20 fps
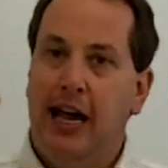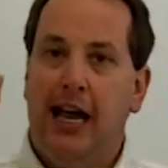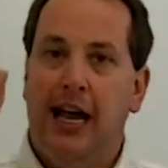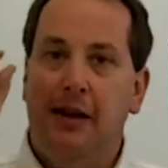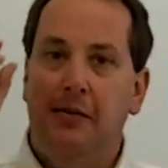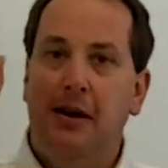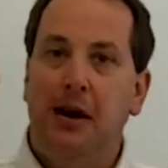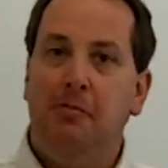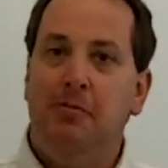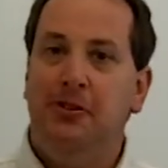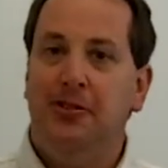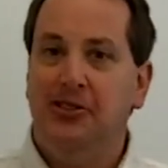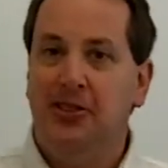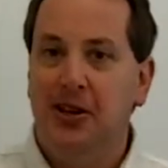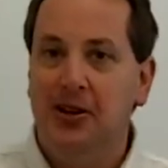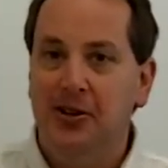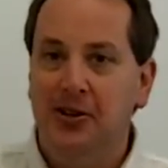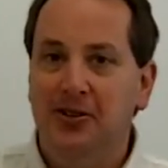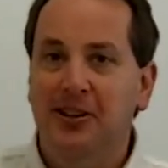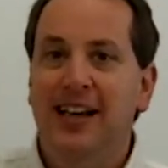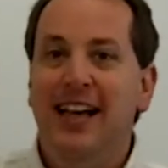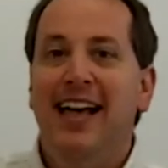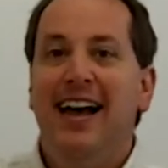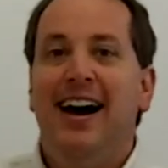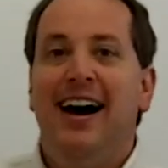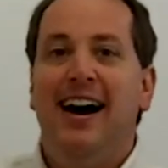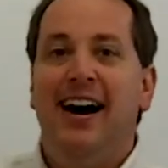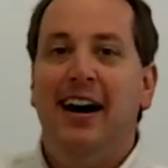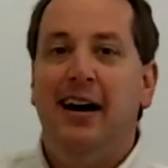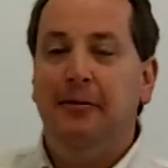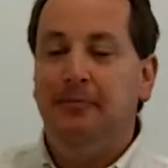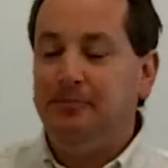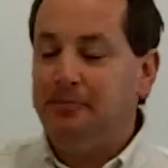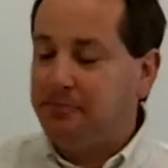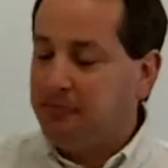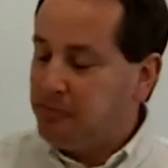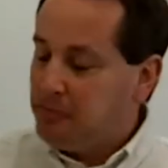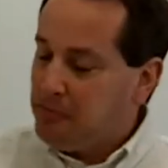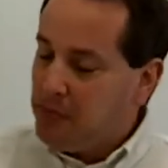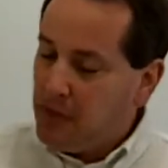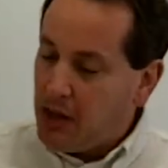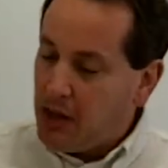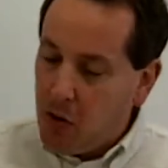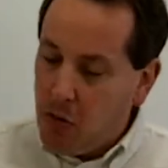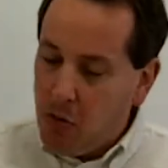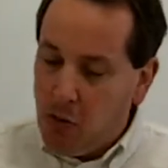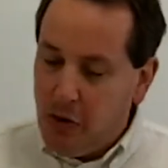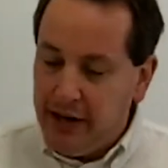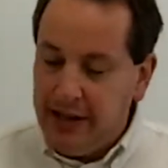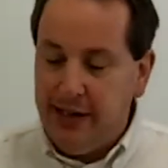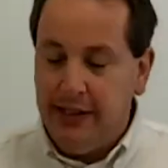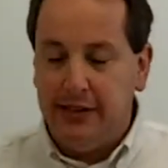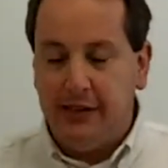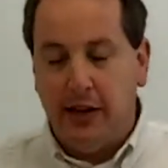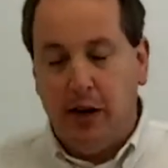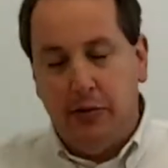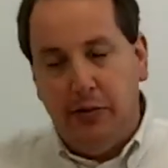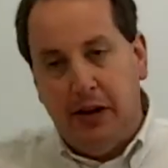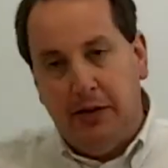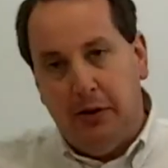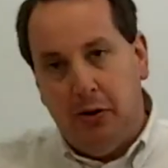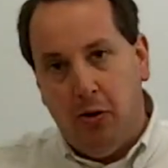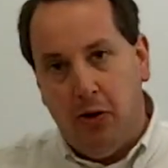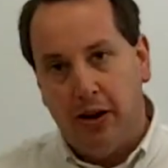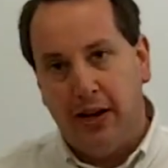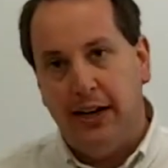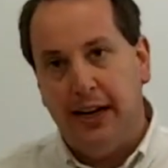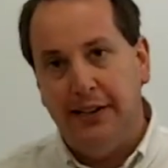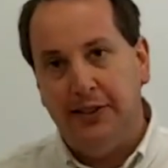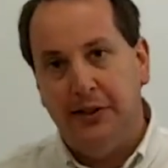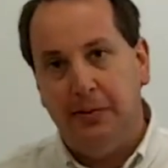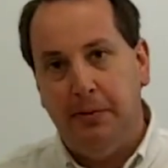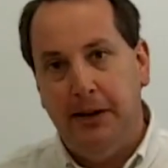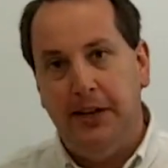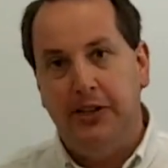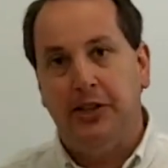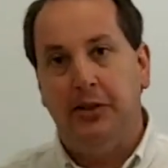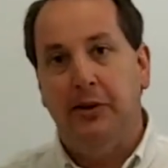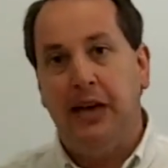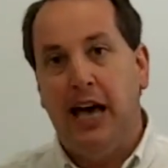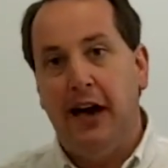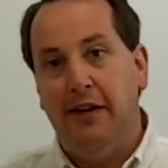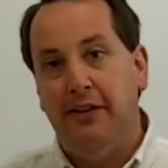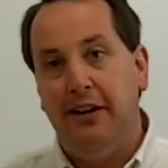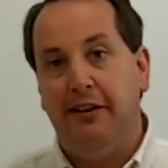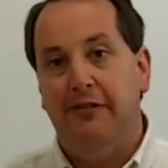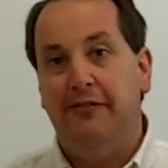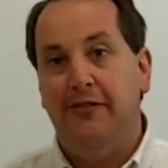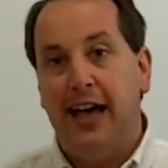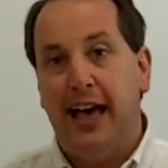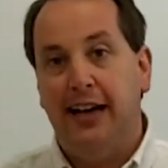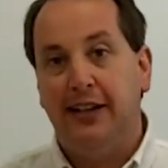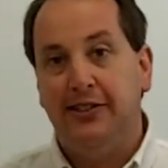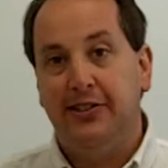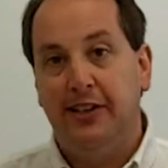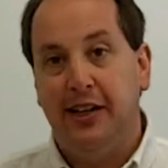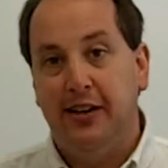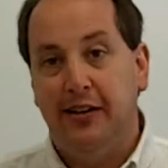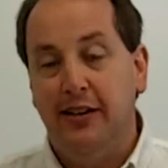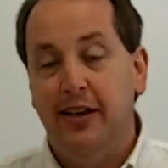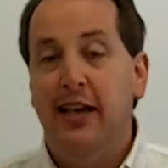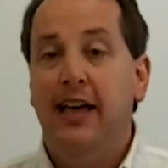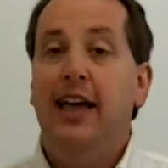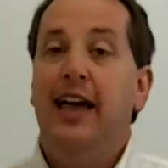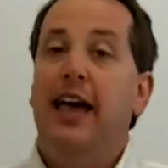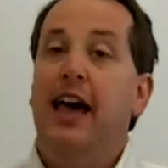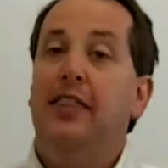Item number 2. We have an organized speech. Do we have enough facts there?